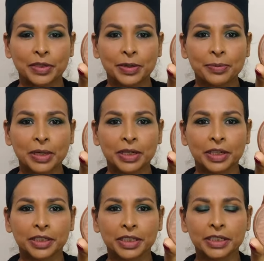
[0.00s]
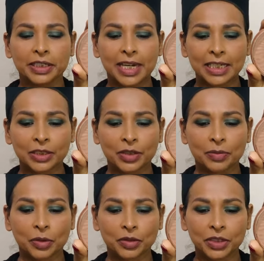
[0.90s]
RIMMBLE London Natural
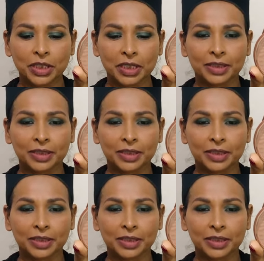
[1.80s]
Bronzer.